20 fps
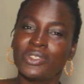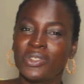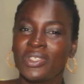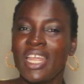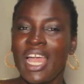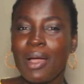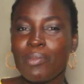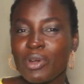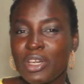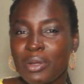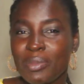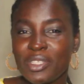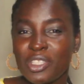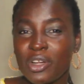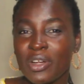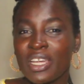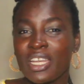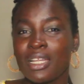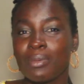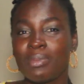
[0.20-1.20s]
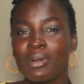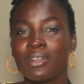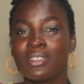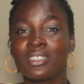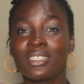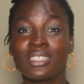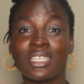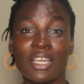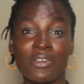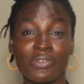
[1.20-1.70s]
Today I'm going to be talking
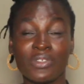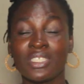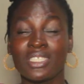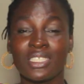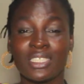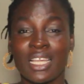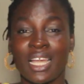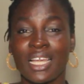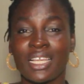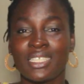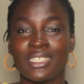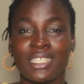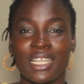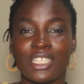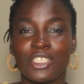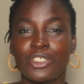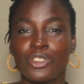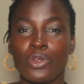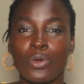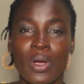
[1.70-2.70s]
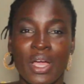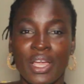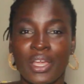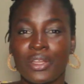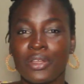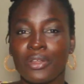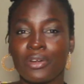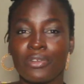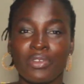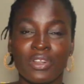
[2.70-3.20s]
about seven signs that you are
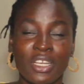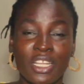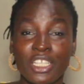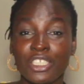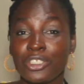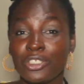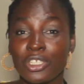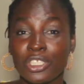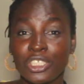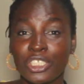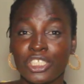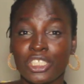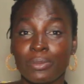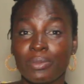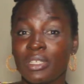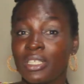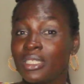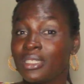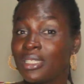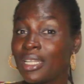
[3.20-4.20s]
in a relationship.